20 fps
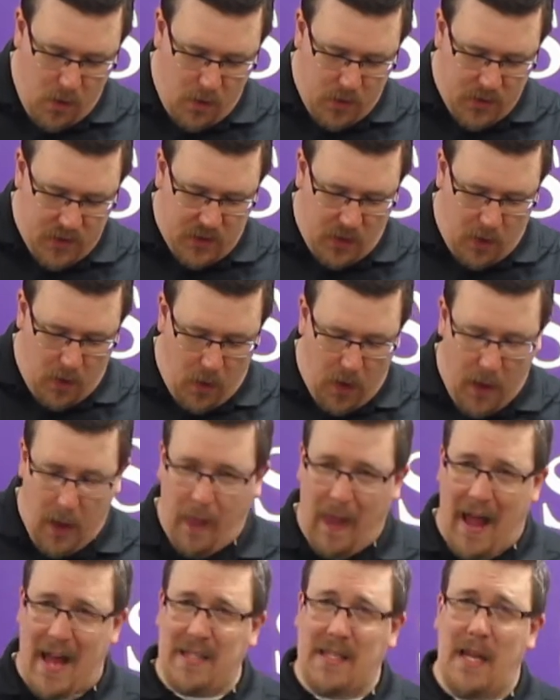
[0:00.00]
So
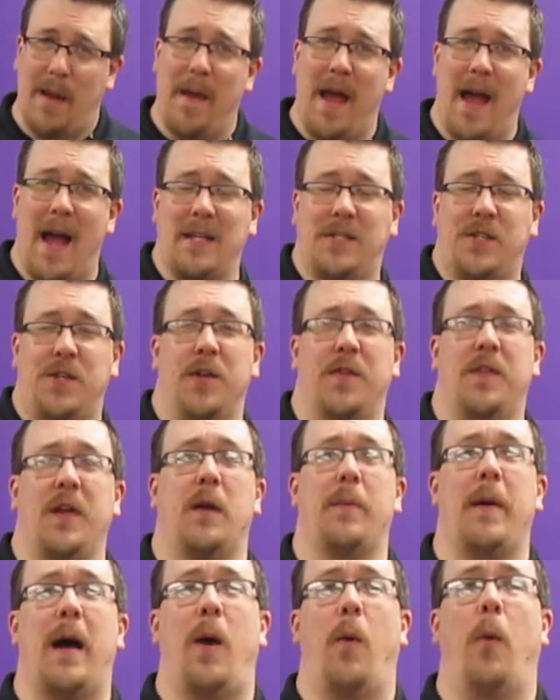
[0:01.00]
last time I asked you to think
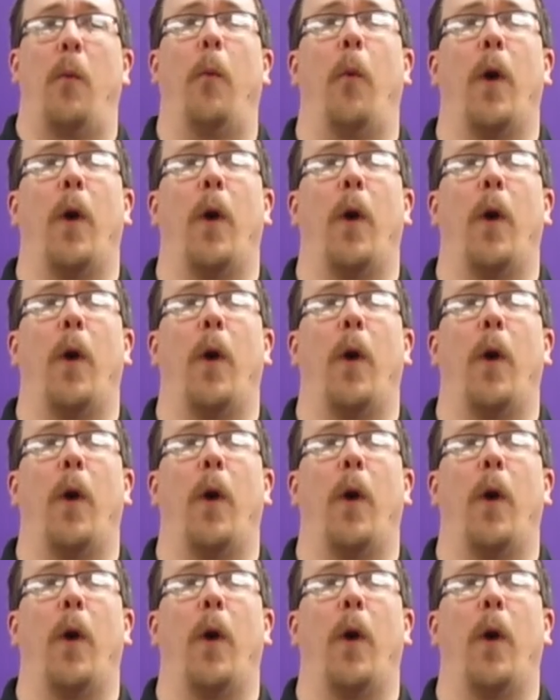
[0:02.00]
about